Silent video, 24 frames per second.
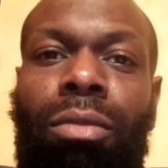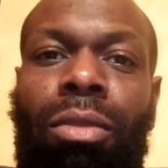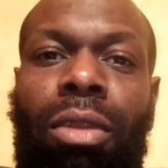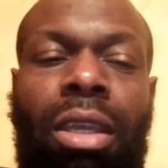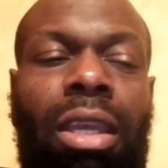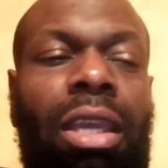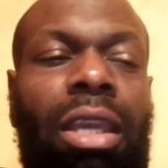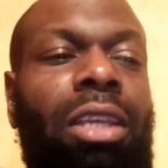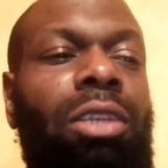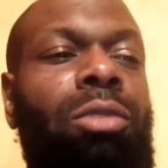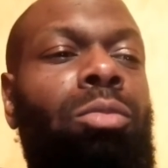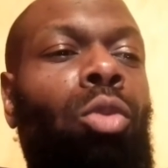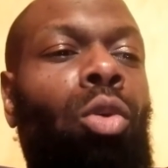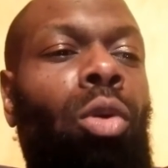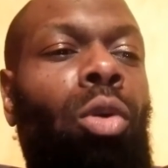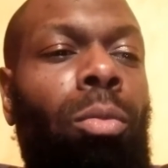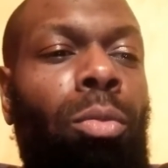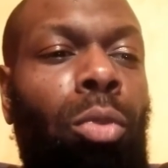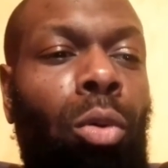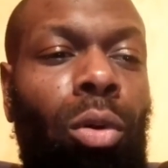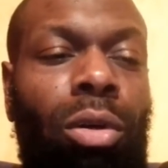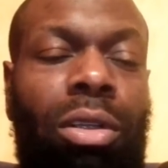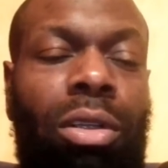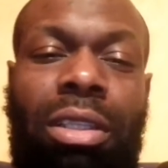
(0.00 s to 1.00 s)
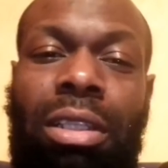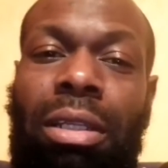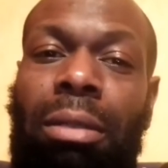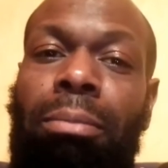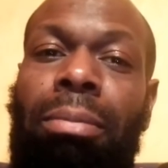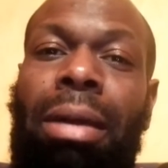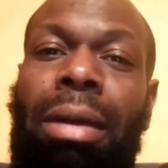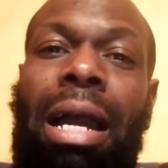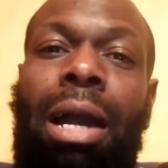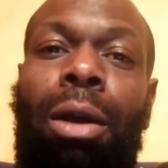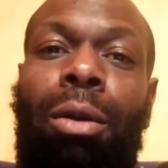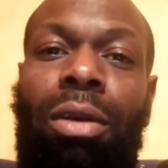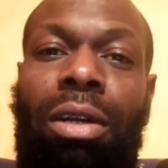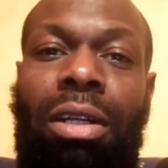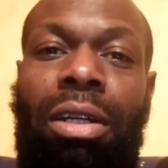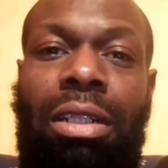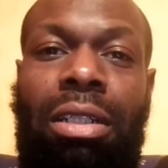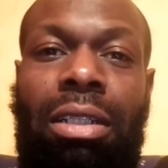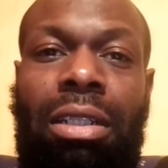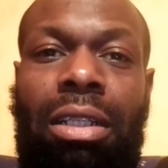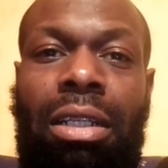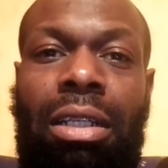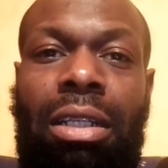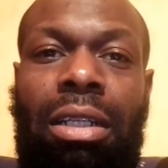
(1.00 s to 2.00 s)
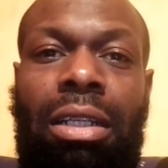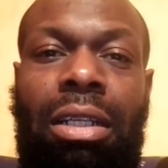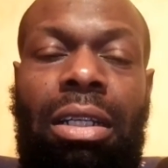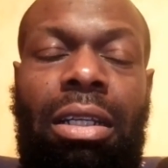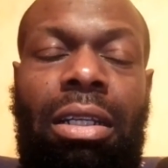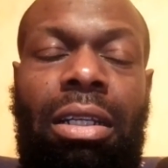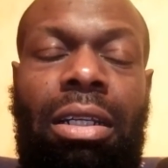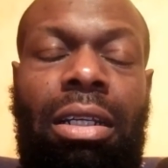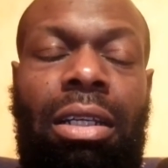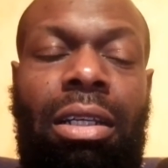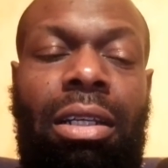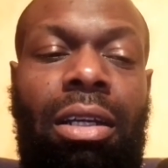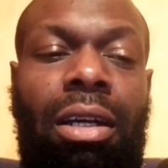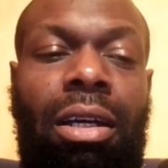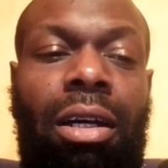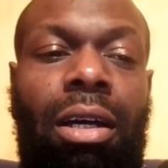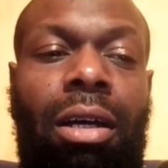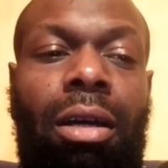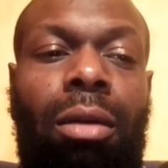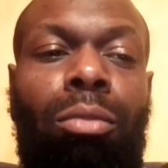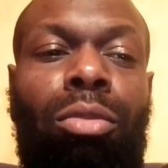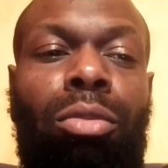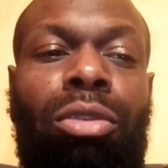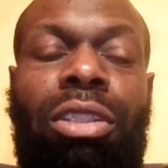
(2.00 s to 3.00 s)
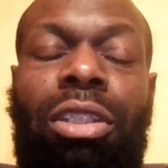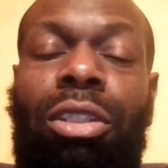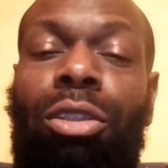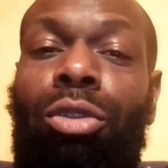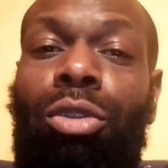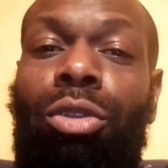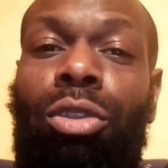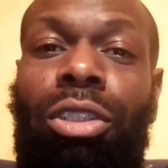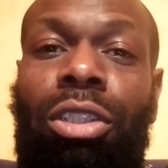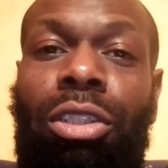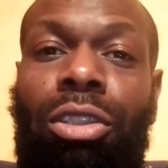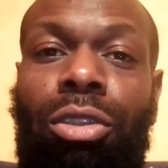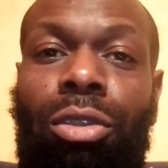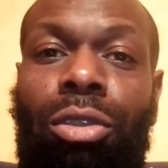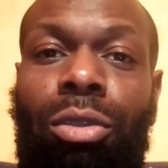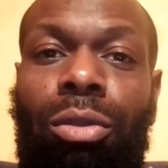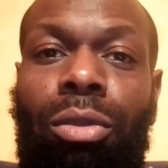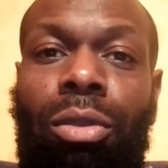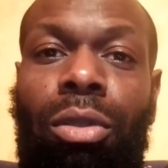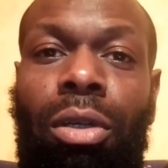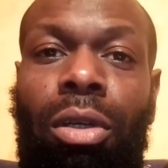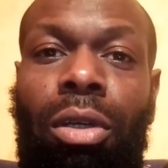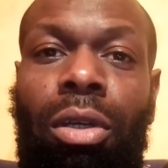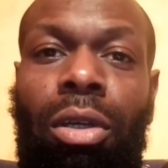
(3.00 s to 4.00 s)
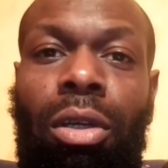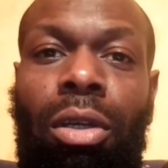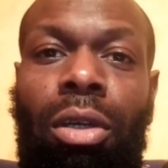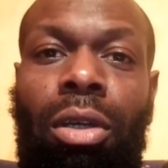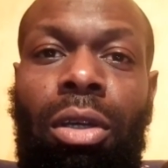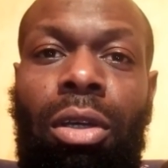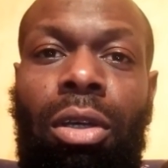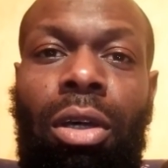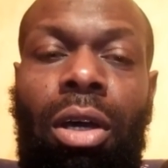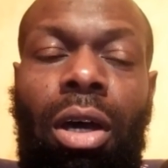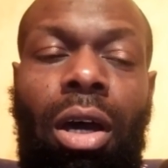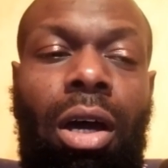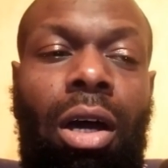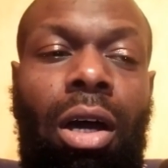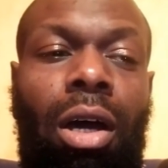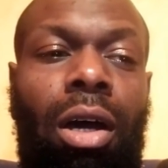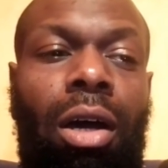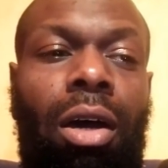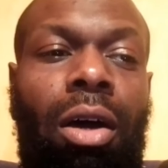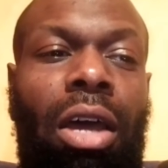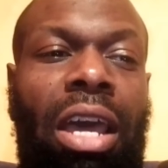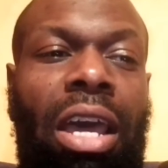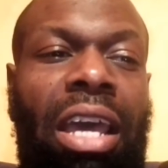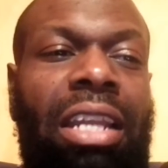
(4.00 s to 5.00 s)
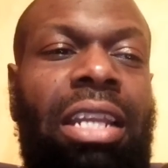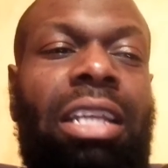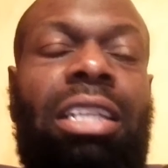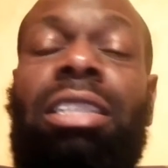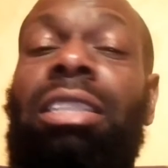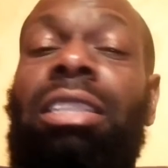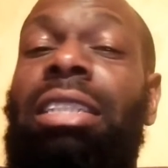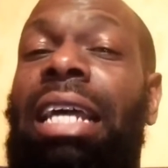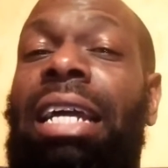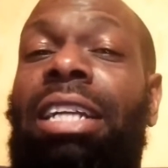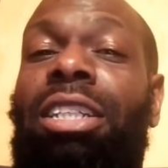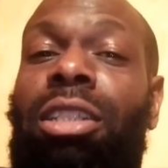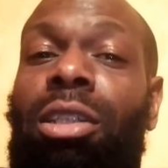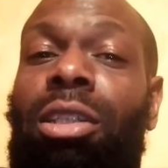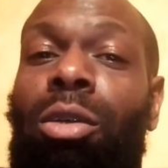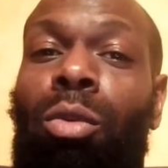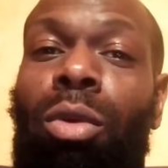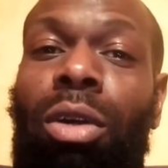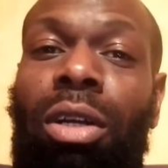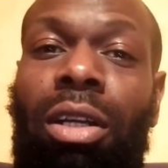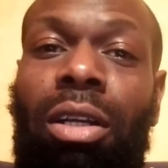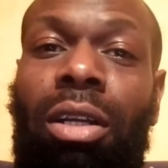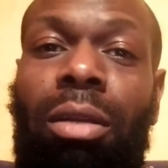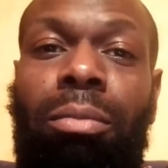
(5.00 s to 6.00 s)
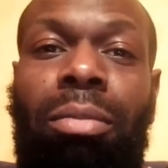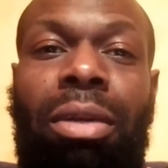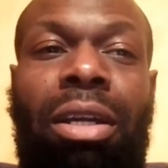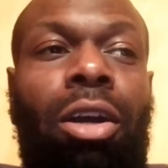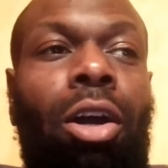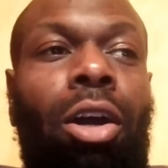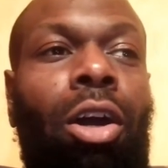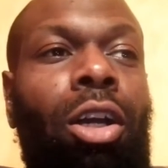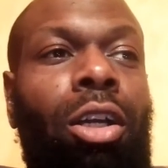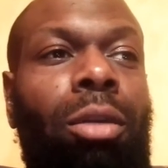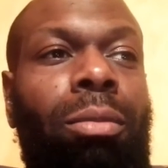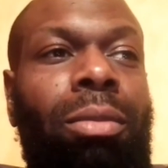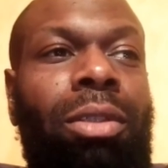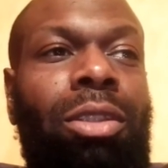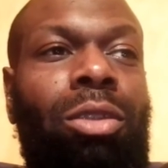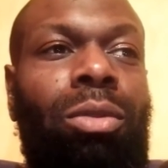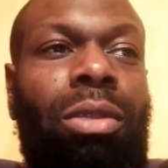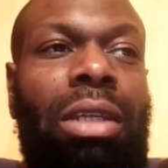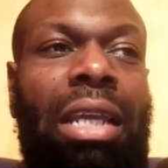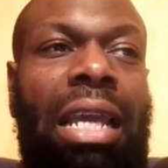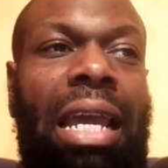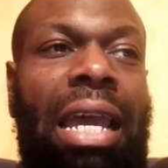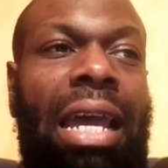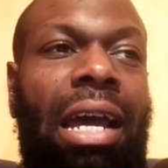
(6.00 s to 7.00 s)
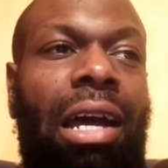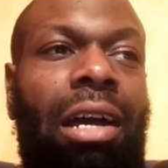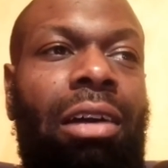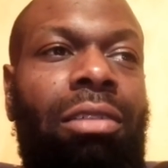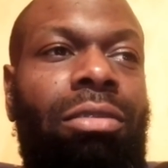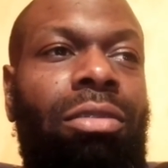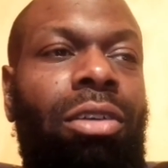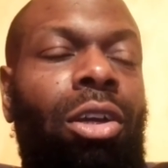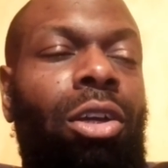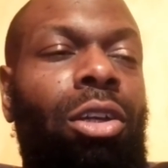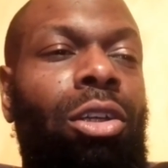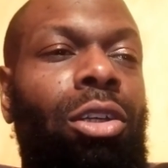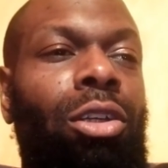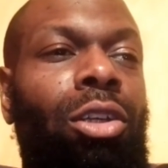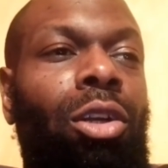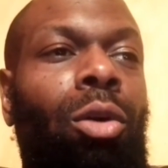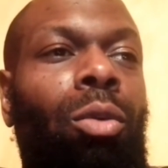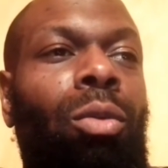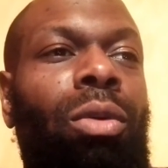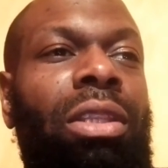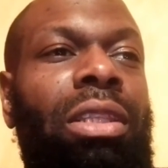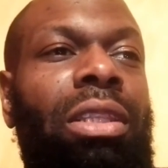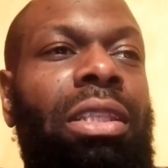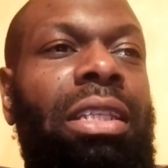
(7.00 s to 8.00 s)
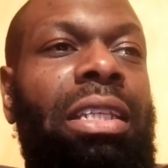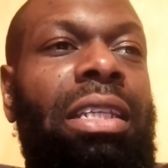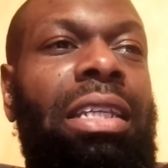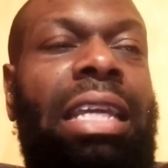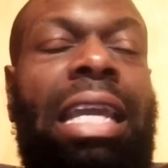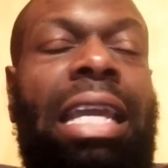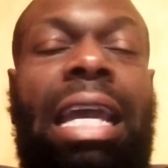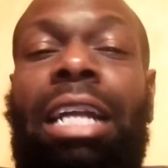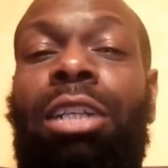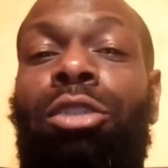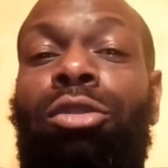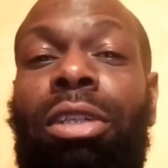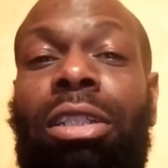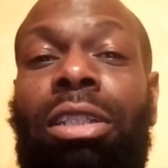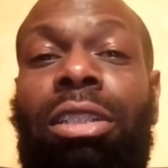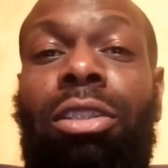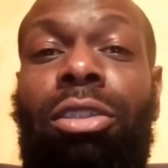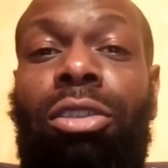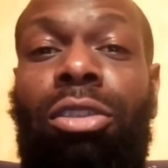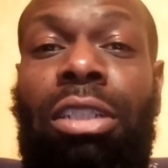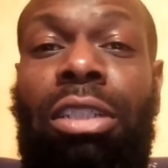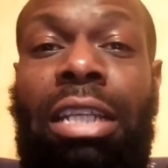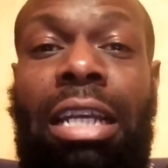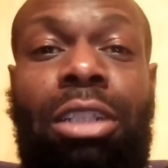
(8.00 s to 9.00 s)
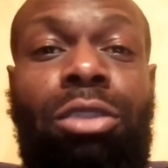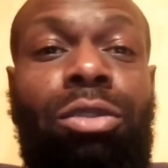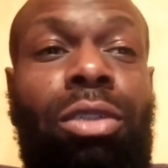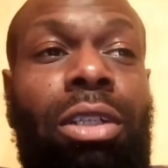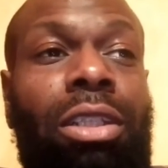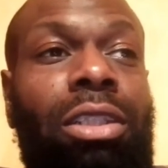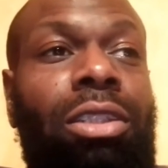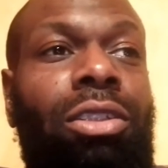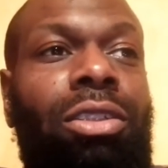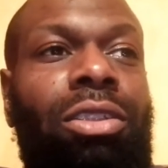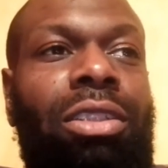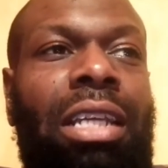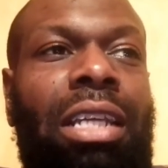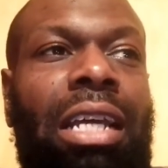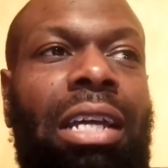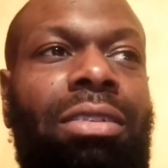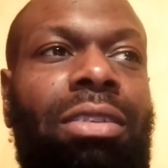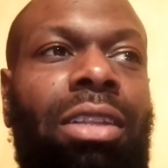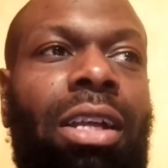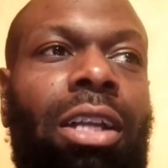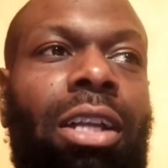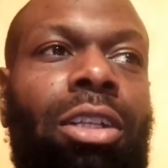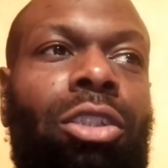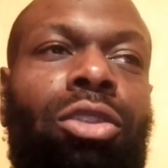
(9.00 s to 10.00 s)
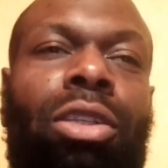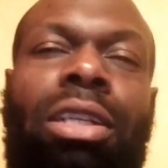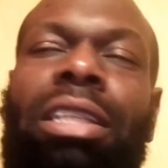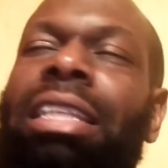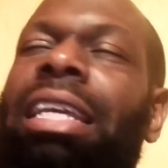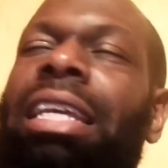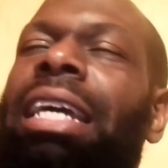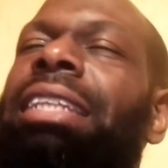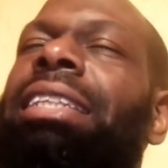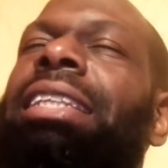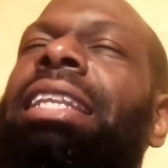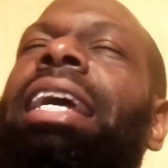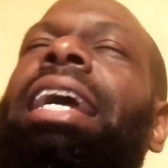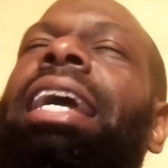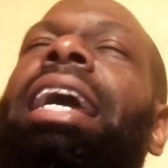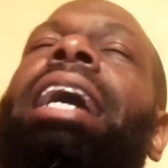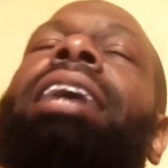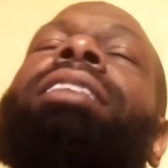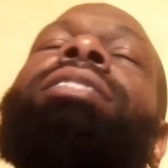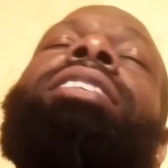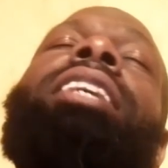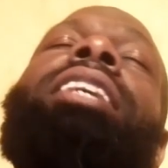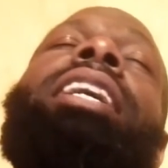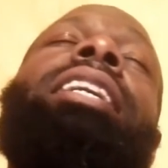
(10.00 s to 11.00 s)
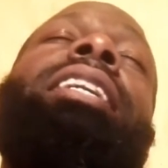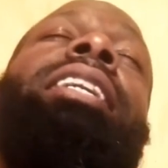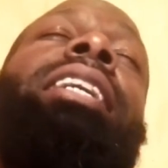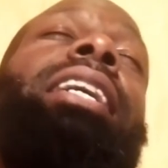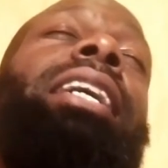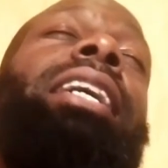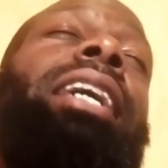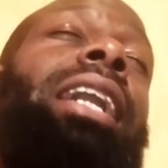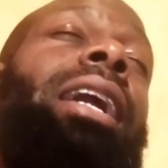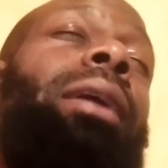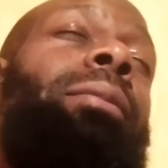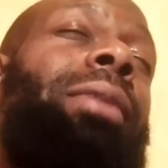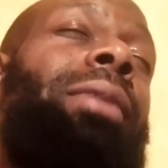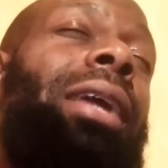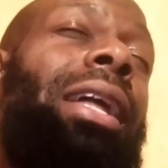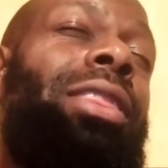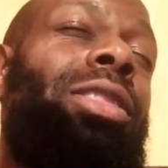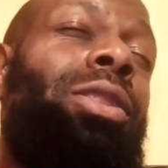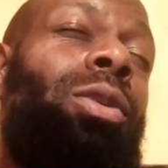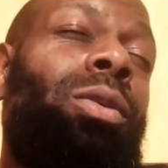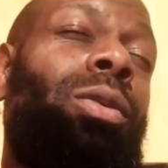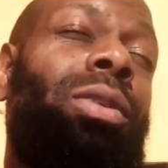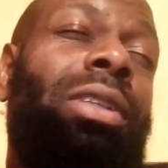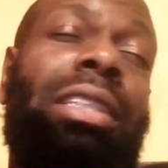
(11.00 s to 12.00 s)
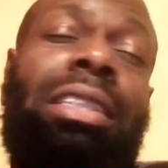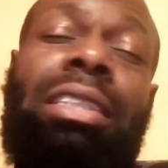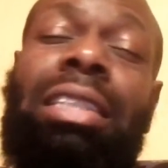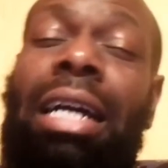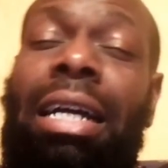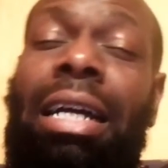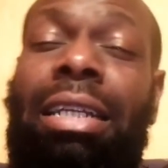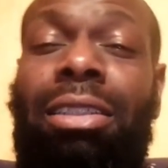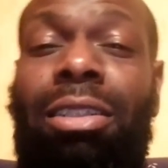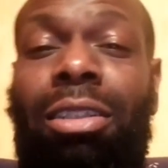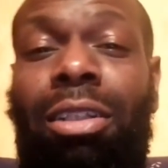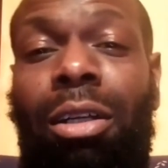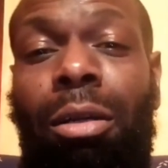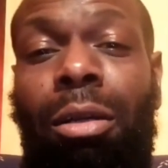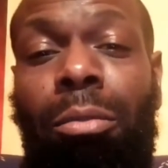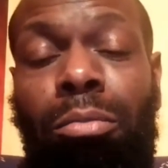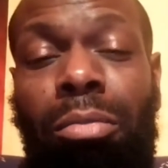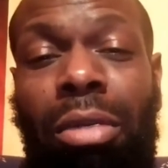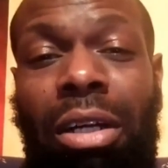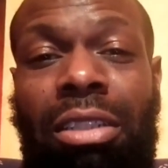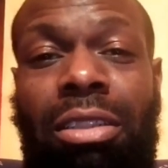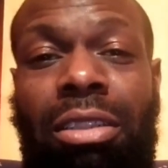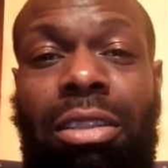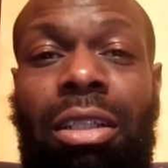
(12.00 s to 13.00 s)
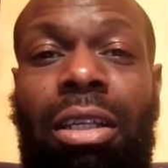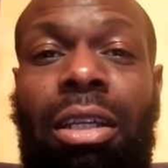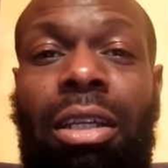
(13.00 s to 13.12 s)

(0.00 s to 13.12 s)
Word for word: is more important than power in in, in uh, Brazilian Jiu-Jitsu. Uh, and this is actually one of the big arguments we have, you know, with the catch wrestlers. Catch wrestlers, they have a lot of strength. Yes, they have technique, and I'm not throwing these guys under the bus,